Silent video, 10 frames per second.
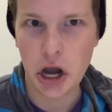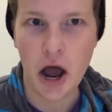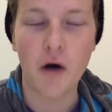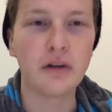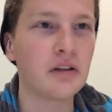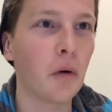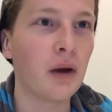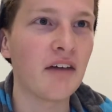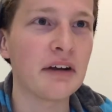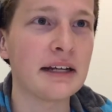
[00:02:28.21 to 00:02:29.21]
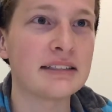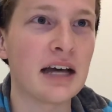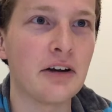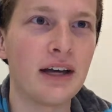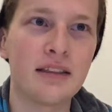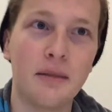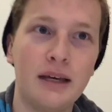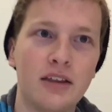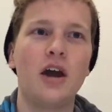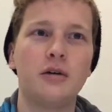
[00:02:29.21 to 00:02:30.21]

No, don't have any desire to get them either.